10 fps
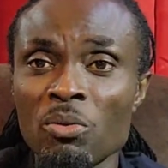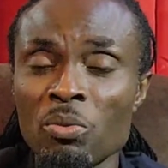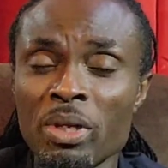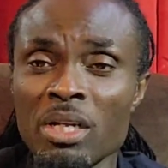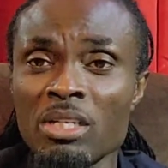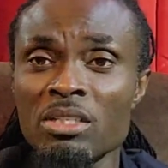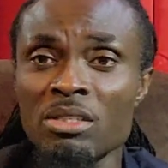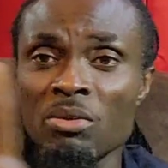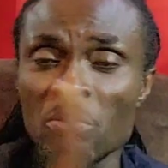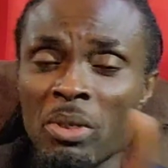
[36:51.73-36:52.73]
will,
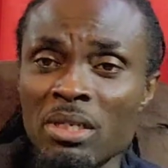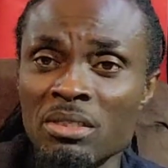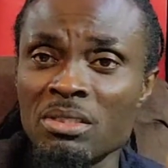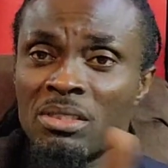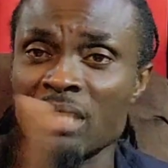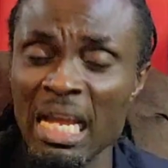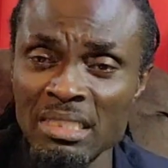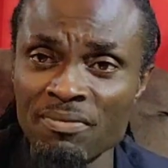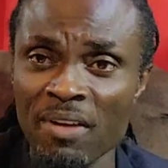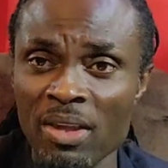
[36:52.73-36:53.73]
will
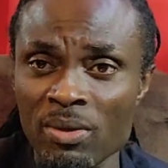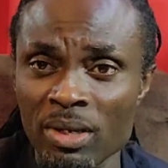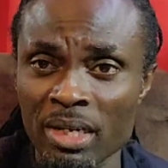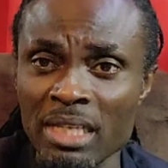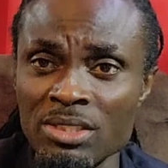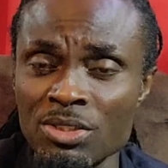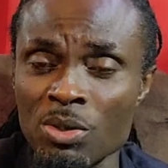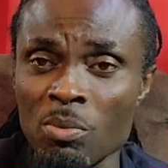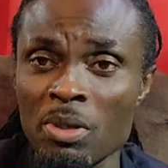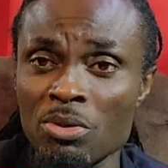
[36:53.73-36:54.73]
sanctify you and cleanse
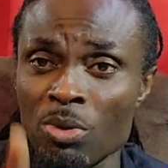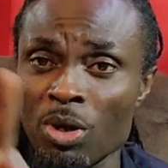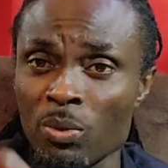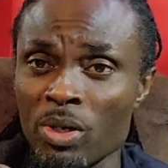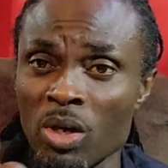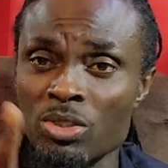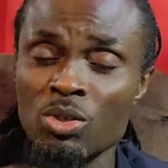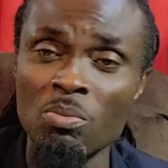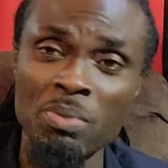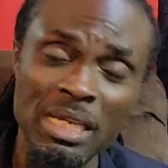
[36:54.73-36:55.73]
you, but the Word will
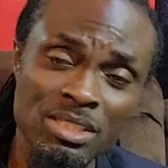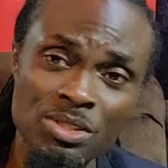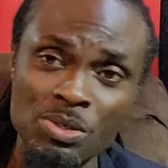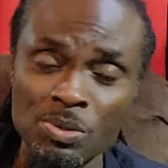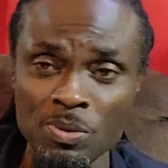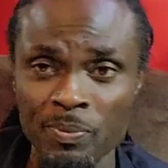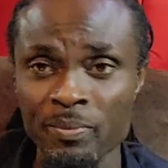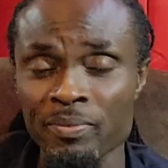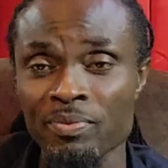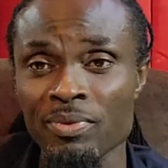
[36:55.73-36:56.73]
also bless you.
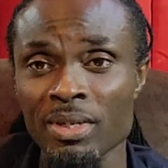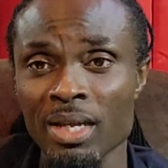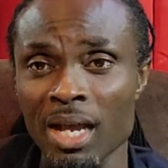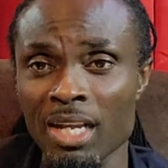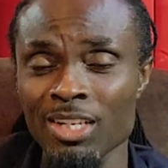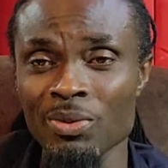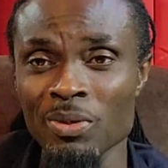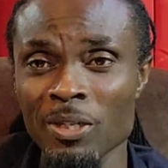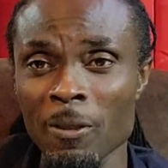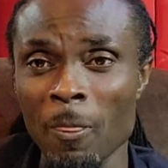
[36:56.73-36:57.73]

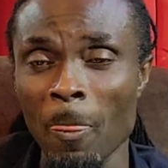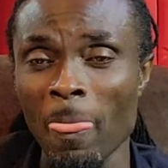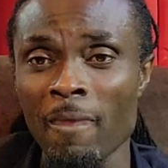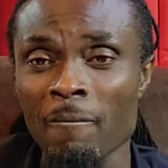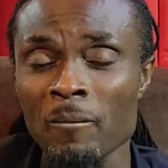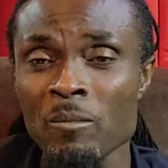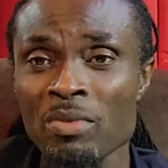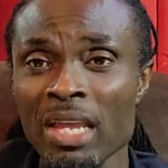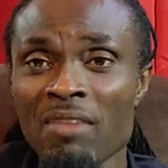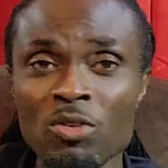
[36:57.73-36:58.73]
Hallelujah.
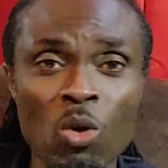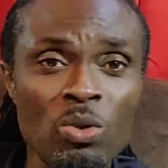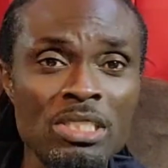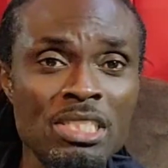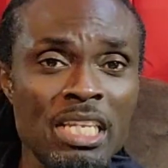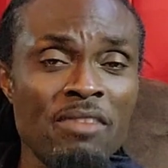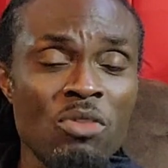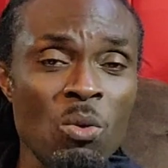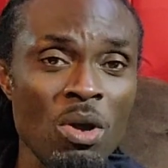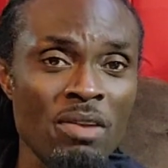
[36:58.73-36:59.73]
If you receive
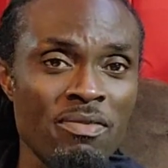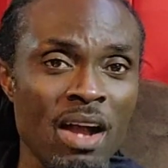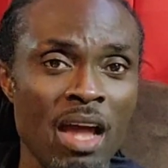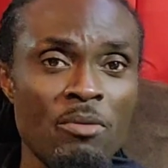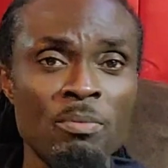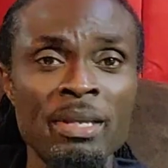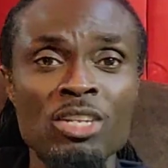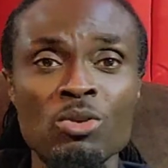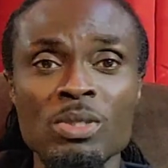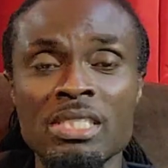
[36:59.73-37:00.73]
the word of God,
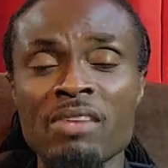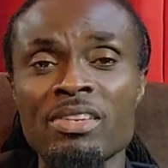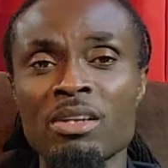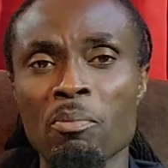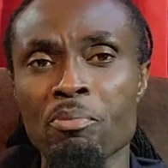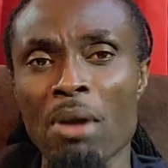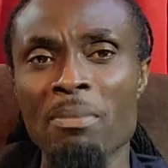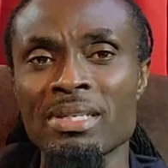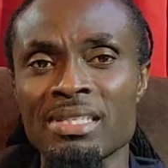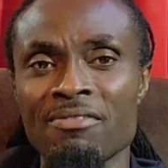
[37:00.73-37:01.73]
meaning you're receiving the
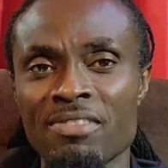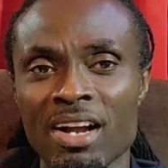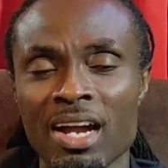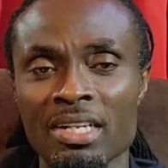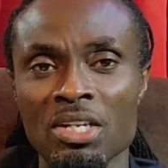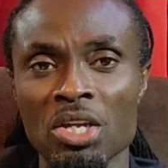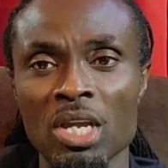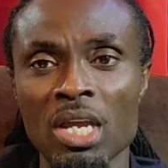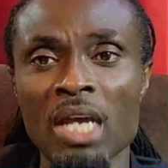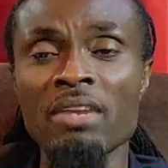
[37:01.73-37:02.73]
promise of God,
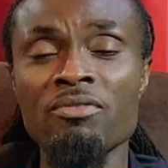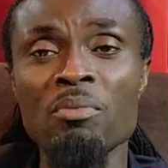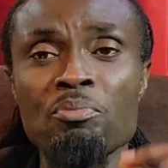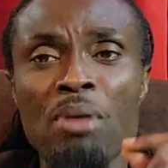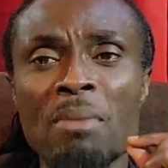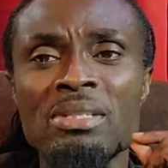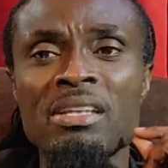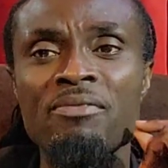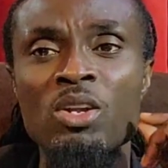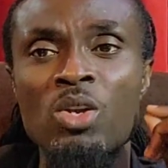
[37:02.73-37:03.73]
and if the promise
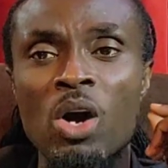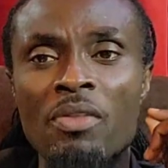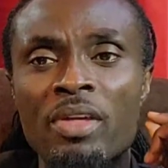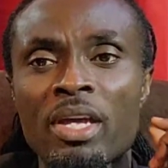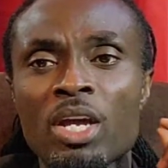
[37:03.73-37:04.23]
of the Lord that